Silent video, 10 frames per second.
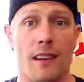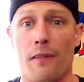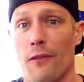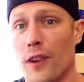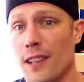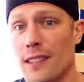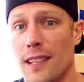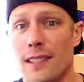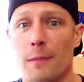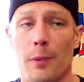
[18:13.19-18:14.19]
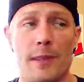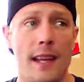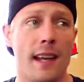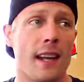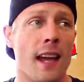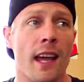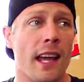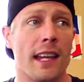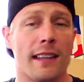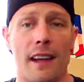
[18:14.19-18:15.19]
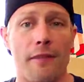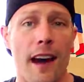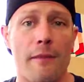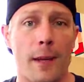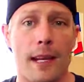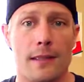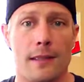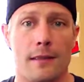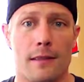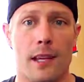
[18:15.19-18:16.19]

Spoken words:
to convert at 60% in like 5 minutes.